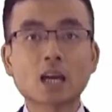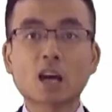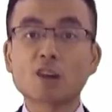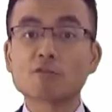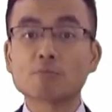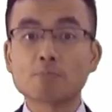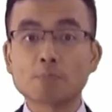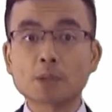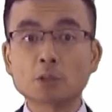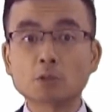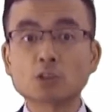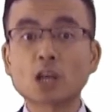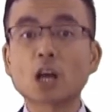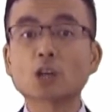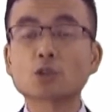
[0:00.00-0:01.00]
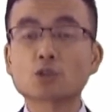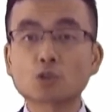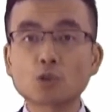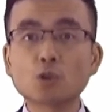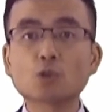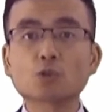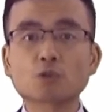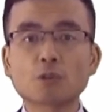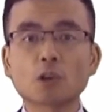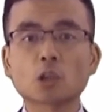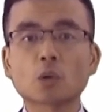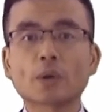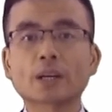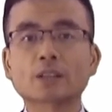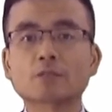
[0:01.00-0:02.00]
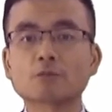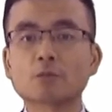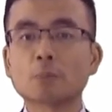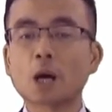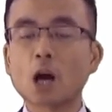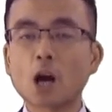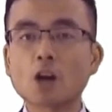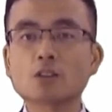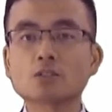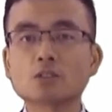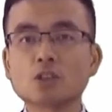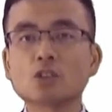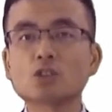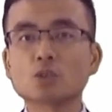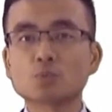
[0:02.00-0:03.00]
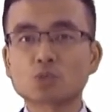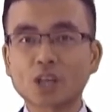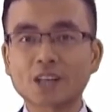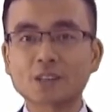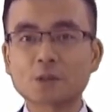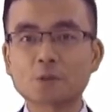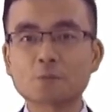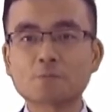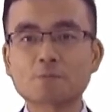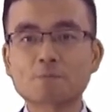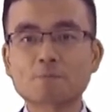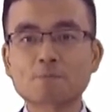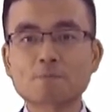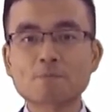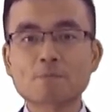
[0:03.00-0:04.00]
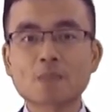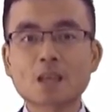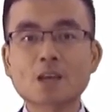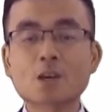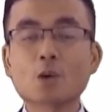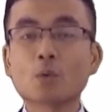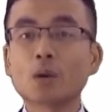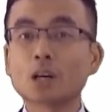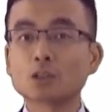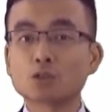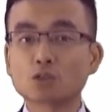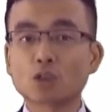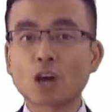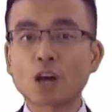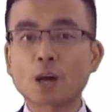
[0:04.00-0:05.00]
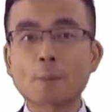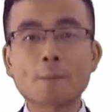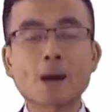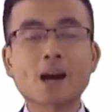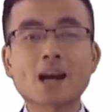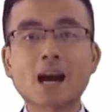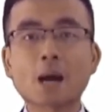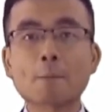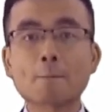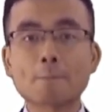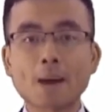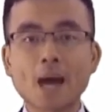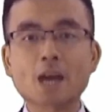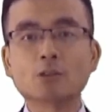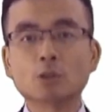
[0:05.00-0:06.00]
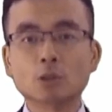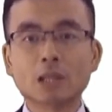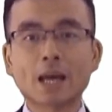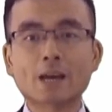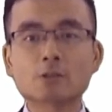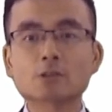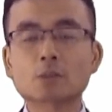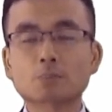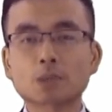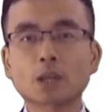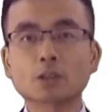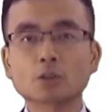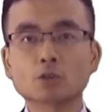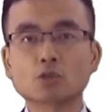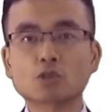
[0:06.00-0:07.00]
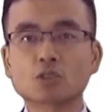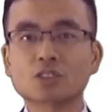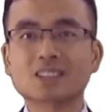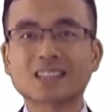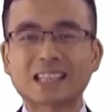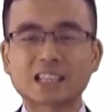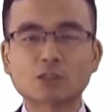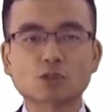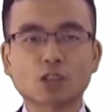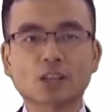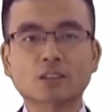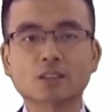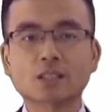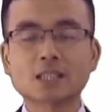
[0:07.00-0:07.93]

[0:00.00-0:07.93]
I've built a huge following for my own YouTube channel where I share my unparalleled approach to teaching